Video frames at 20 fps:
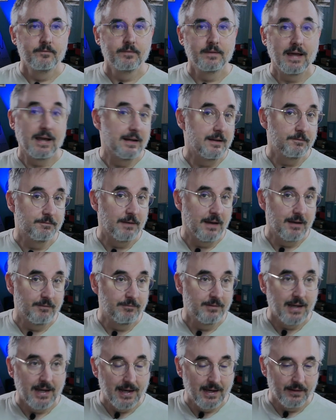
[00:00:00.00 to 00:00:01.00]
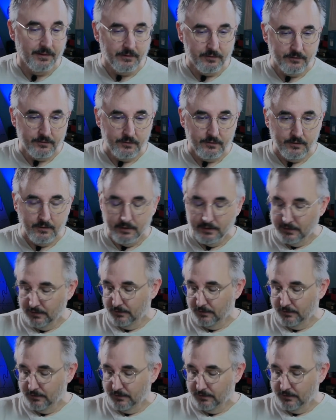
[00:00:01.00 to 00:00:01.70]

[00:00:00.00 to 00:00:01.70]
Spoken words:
$95.